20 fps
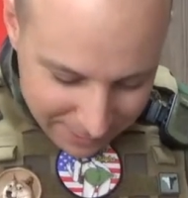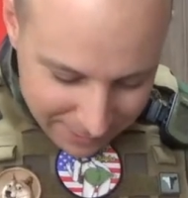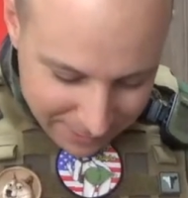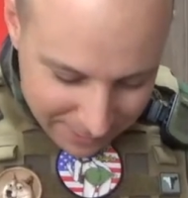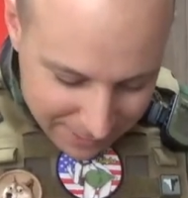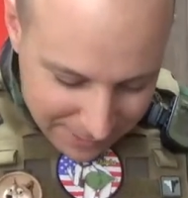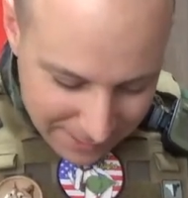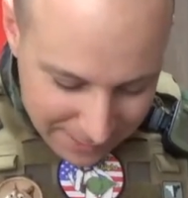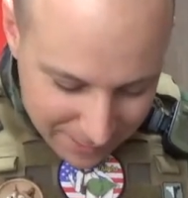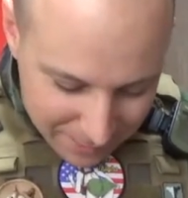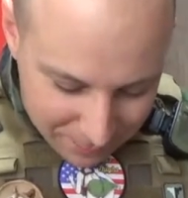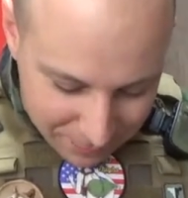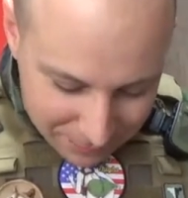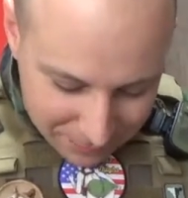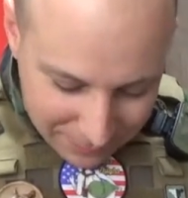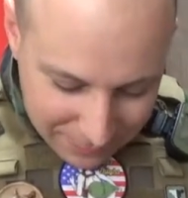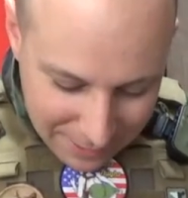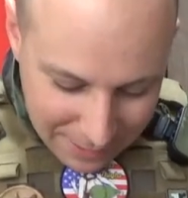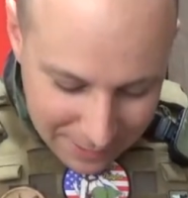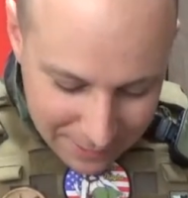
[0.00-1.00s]
to stay in
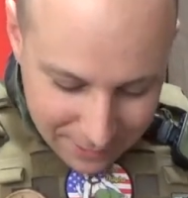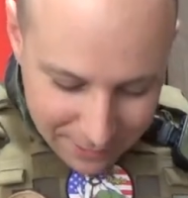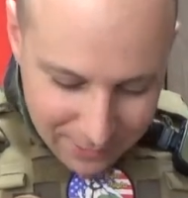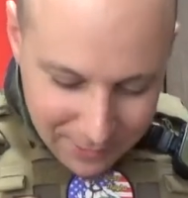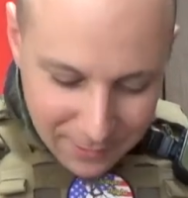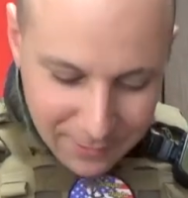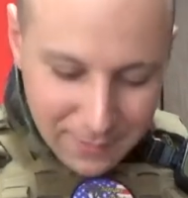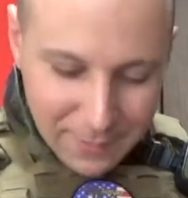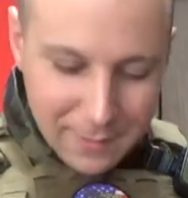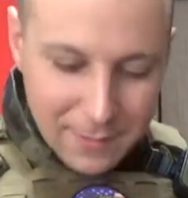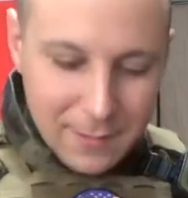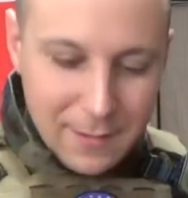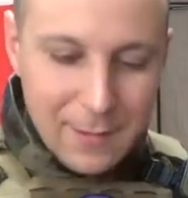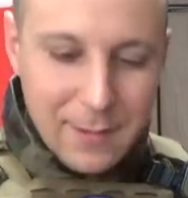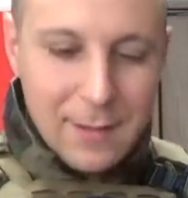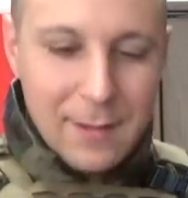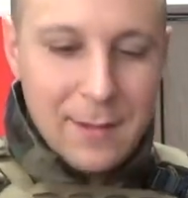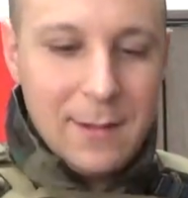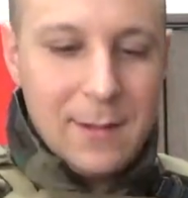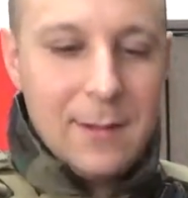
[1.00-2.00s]
place.
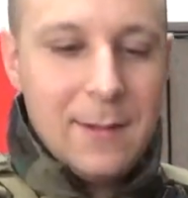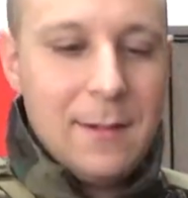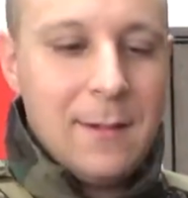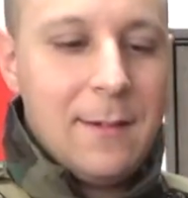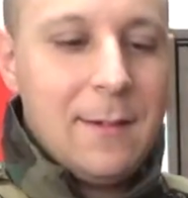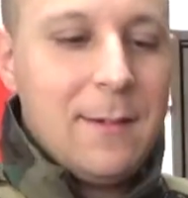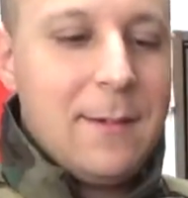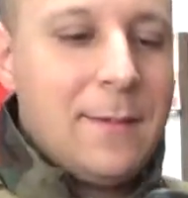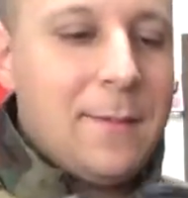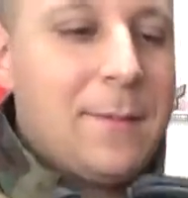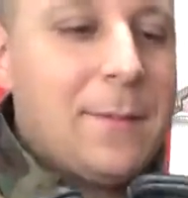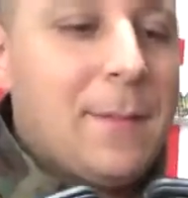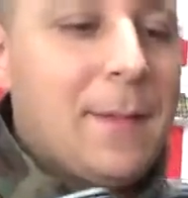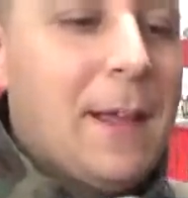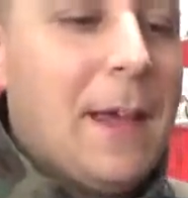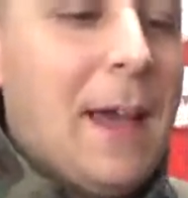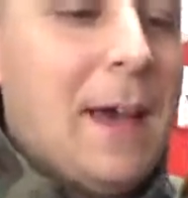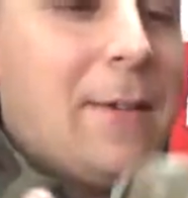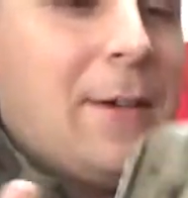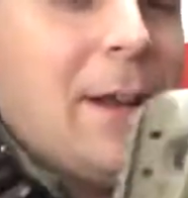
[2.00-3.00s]

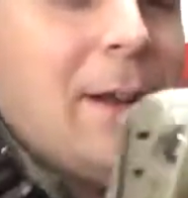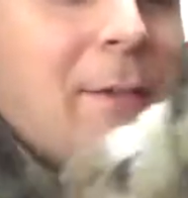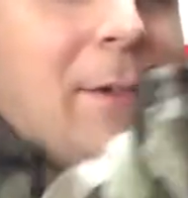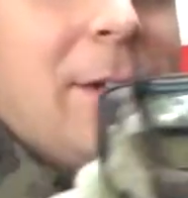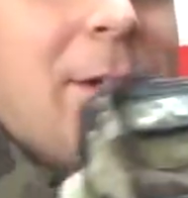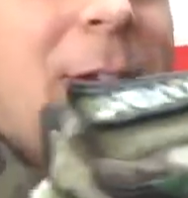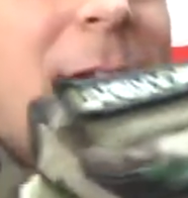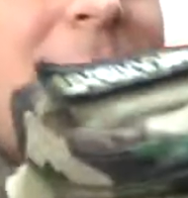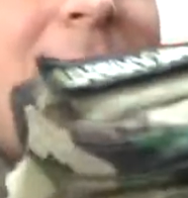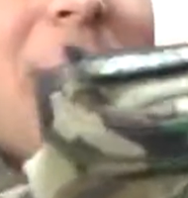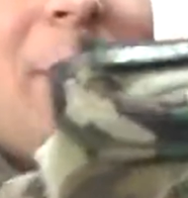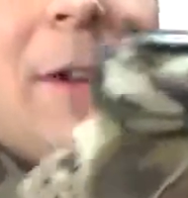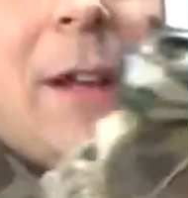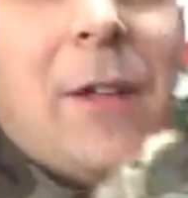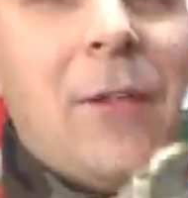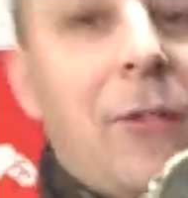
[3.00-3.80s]
Yeah, whatever. Let's go ahead. We're going